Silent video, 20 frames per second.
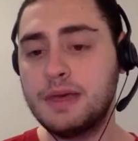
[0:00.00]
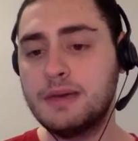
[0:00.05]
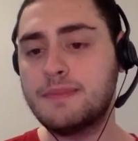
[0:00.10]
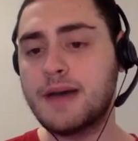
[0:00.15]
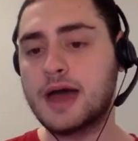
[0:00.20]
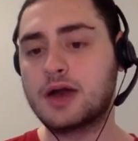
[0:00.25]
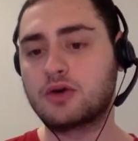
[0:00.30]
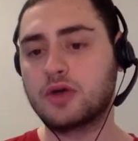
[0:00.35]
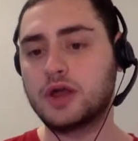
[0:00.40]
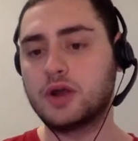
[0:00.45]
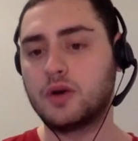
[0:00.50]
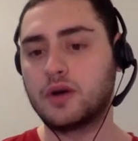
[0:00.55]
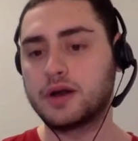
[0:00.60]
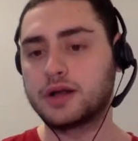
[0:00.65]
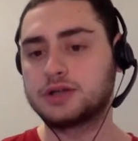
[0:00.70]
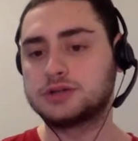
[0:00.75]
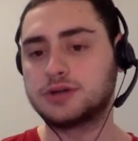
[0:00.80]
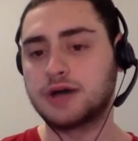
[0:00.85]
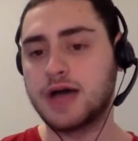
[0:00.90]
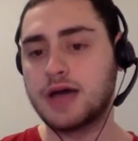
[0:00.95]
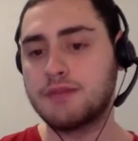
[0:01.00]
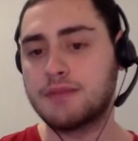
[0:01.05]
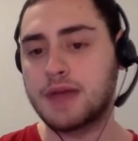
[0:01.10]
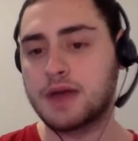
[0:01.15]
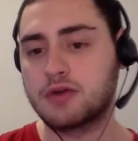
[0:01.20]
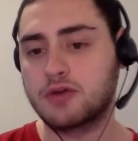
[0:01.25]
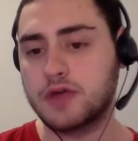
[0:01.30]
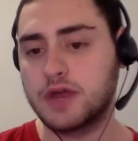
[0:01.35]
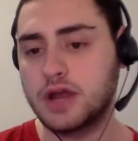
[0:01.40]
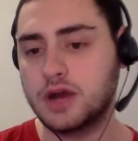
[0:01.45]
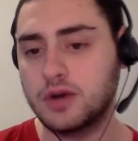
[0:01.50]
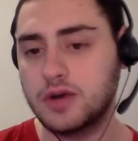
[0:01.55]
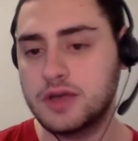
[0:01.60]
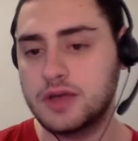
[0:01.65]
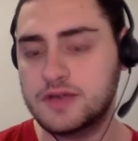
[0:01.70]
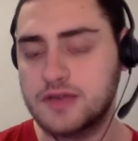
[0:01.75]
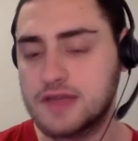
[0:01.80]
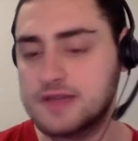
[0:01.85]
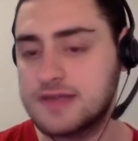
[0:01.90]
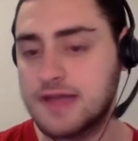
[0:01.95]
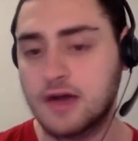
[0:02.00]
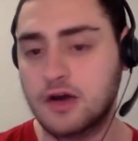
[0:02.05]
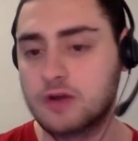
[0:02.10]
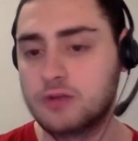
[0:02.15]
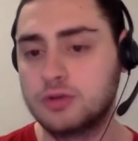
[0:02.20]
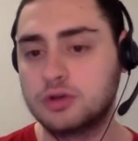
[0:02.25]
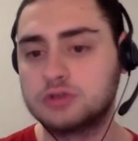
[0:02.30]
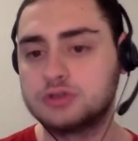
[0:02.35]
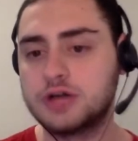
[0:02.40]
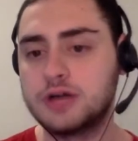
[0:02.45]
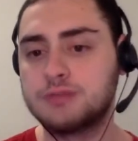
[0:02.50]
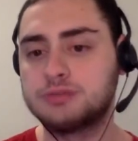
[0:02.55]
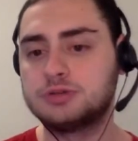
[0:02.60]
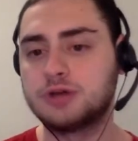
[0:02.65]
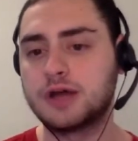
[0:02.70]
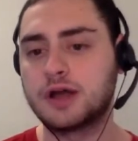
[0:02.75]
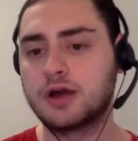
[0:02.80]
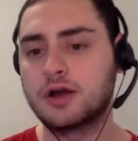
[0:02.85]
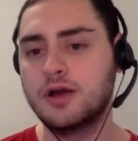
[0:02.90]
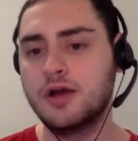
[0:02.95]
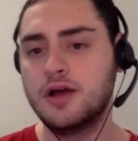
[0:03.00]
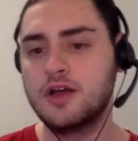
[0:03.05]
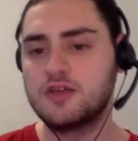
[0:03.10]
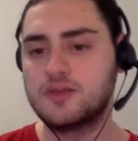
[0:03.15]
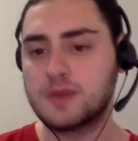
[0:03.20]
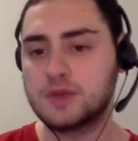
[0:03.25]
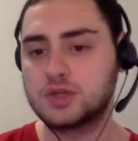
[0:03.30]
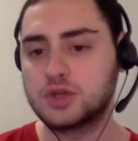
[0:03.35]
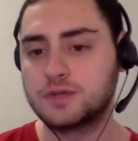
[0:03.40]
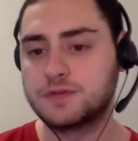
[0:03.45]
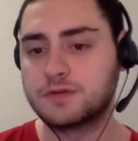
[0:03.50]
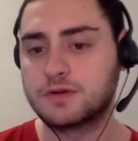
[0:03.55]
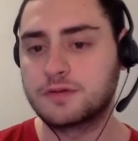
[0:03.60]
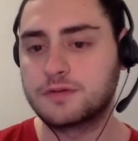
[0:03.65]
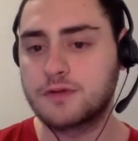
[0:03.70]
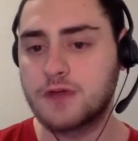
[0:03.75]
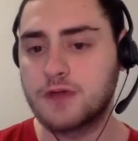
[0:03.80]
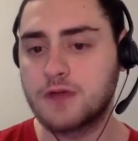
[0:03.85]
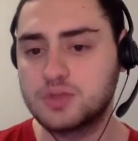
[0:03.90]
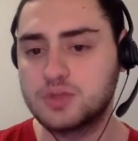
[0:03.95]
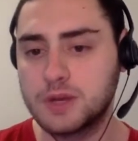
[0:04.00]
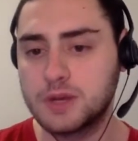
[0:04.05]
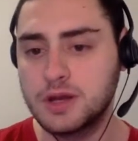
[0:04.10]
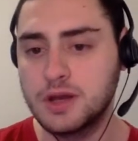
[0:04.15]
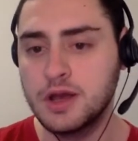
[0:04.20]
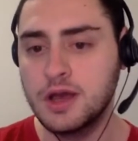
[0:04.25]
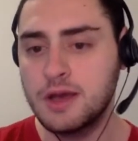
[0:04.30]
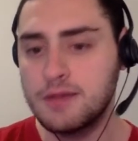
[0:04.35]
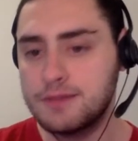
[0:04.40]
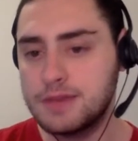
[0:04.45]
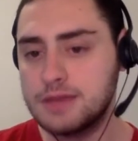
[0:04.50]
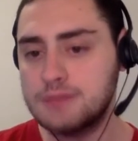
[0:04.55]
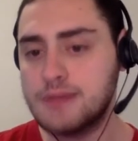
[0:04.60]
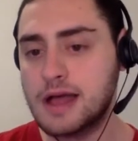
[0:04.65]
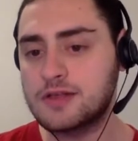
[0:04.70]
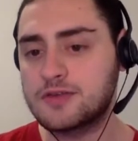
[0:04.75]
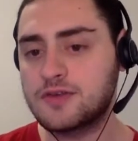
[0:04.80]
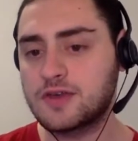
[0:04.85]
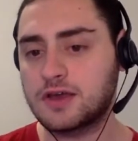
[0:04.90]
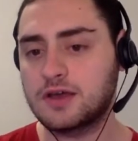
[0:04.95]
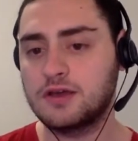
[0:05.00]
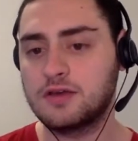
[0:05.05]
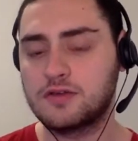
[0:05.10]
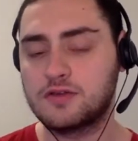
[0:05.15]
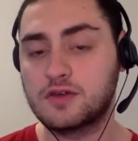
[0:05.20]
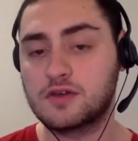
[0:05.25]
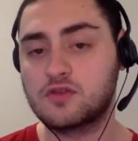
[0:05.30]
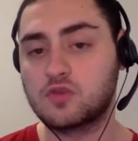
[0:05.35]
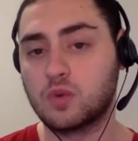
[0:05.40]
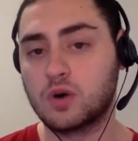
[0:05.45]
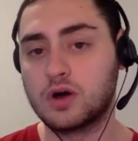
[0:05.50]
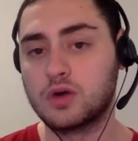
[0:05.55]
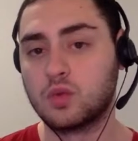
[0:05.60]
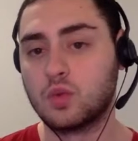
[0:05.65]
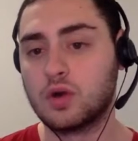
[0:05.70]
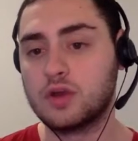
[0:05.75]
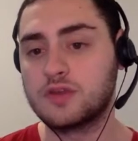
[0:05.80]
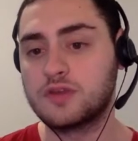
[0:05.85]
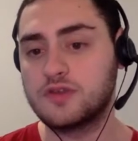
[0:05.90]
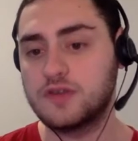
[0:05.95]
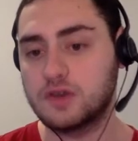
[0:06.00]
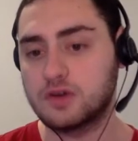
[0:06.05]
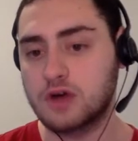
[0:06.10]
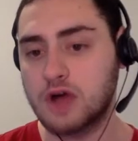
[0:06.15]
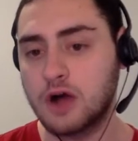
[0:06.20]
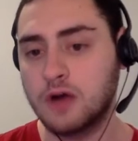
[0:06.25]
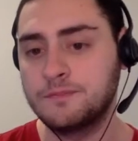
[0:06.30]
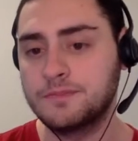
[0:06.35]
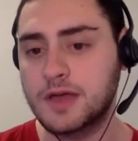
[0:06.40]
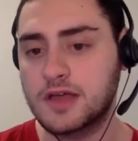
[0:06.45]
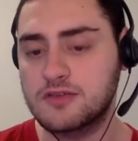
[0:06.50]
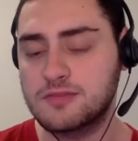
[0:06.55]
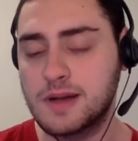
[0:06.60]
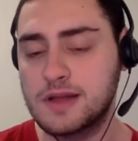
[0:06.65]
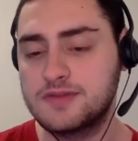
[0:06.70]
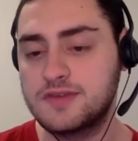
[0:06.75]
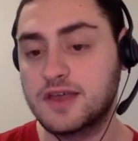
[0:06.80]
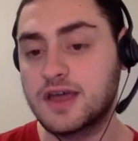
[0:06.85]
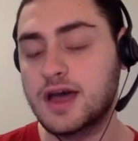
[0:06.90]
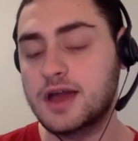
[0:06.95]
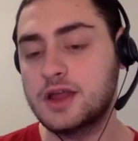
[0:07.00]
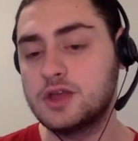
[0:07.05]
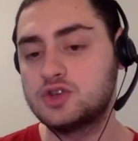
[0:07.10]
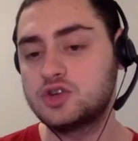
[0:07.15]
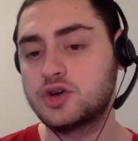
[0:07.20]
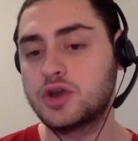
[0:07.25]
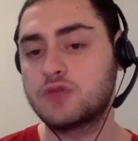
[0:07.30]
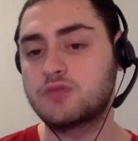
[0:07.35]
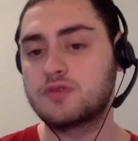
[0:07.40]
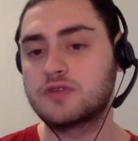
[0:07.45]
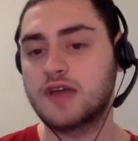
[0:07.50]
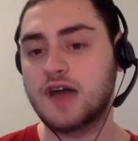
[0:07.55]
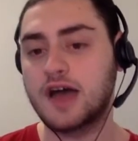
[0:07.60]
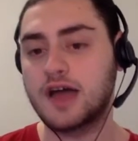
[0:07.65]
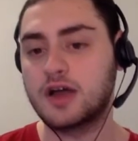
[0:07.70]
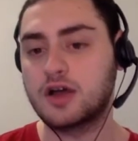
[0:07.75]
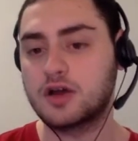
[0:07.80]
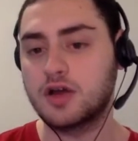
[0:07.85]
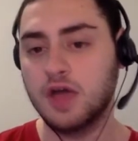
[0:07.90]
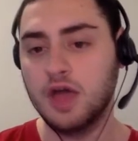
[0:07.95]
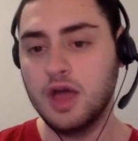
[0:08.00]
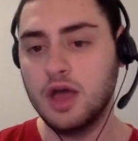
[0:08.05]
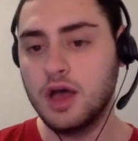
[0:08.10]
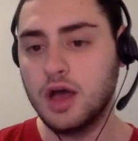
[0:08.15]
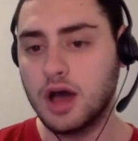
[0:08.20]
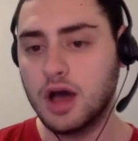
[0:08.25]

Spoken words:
Beat Manarino on clay. Manarino is a terrible clay player, especially for a Frenchman. Beat Mensik 6-1, 1-0, as Mensik got injured and retired.